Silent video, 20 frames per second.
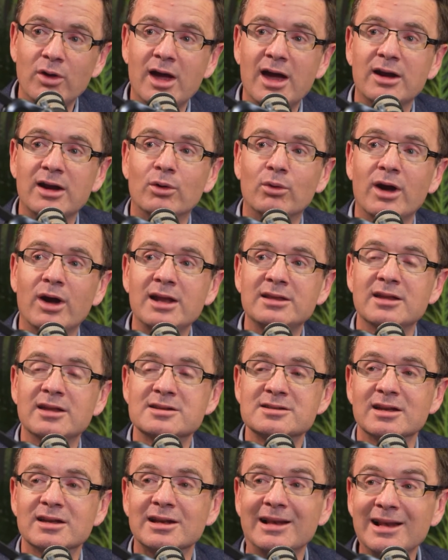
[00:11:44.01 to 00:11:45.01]
at a rate
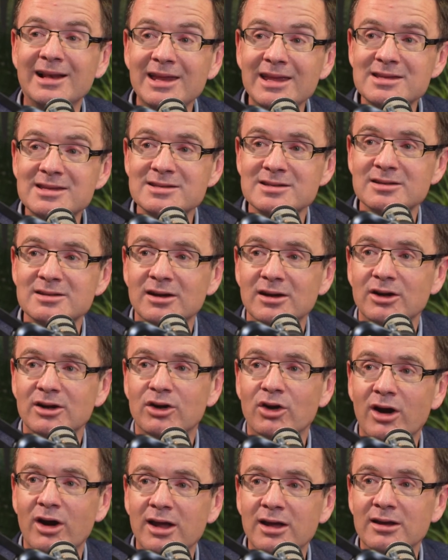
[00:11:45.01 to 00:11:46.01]
that's at least
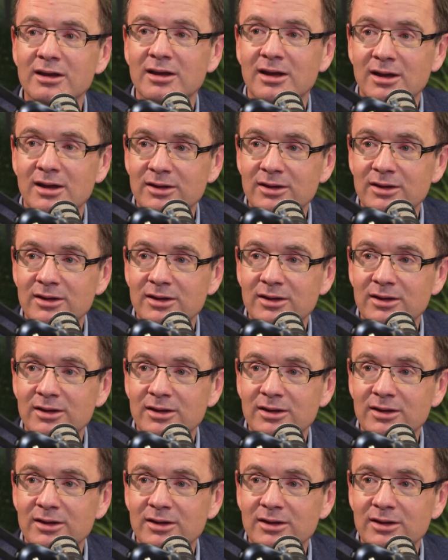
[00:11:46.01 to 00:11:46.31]
growing